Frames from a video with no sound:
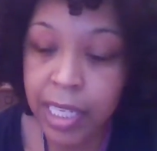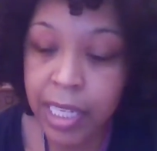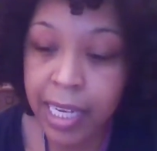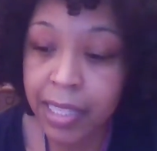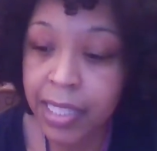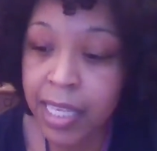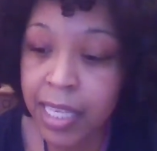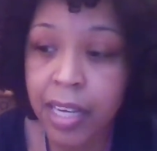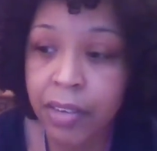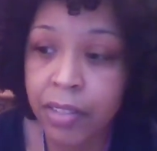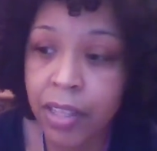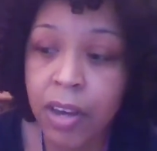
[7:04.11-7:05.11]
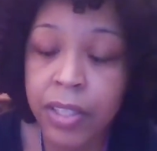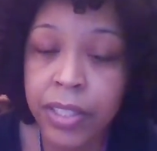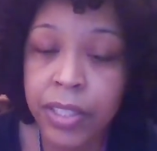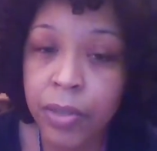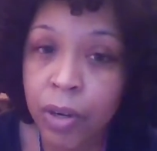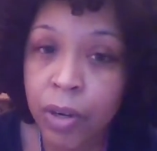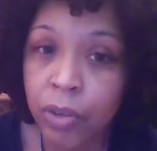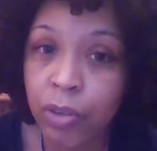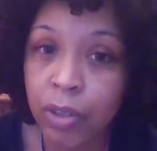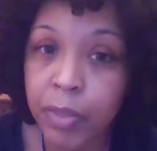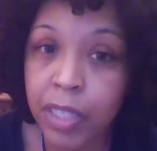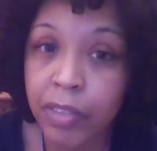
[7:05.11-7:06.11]
And like I said, there's also a whole
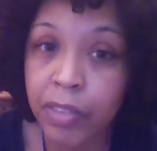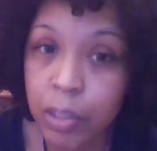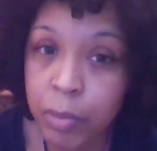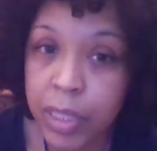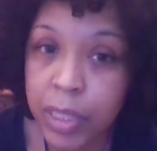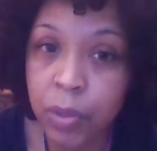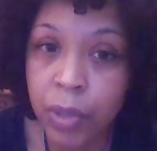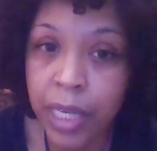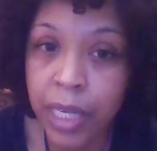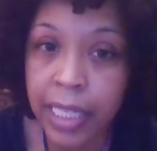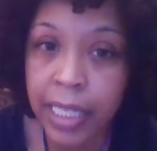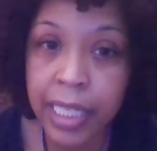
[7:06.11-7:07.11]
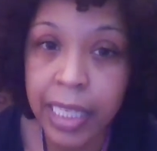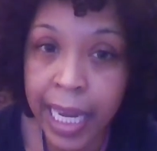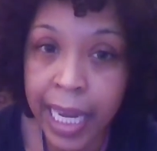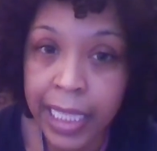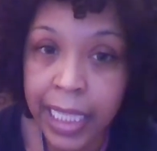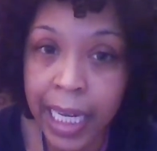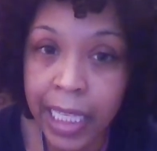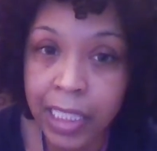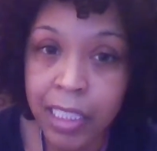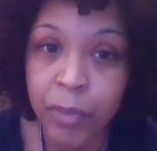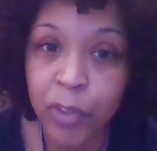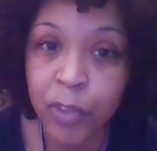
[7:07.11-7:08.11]
group of humans who are kind of like in the
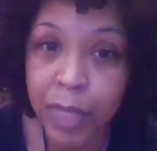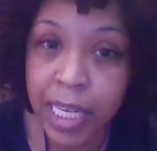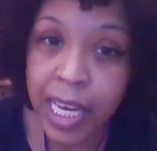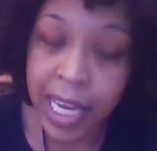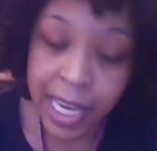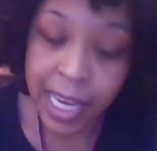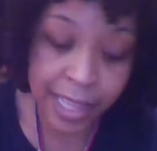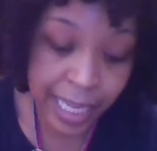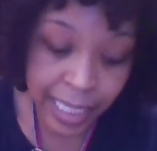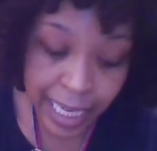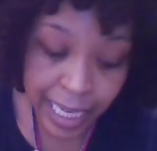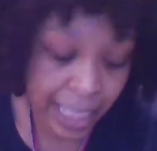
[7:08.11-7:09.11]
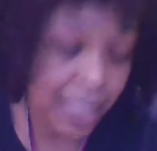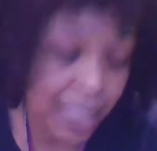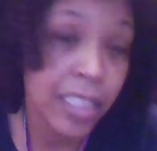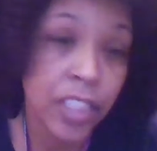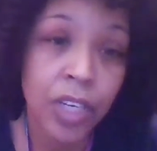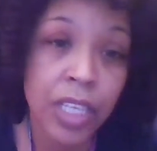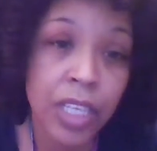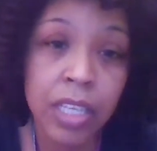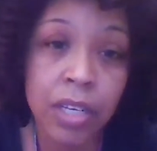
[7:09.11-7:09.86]
anti-aging movement, and they like taking this drug.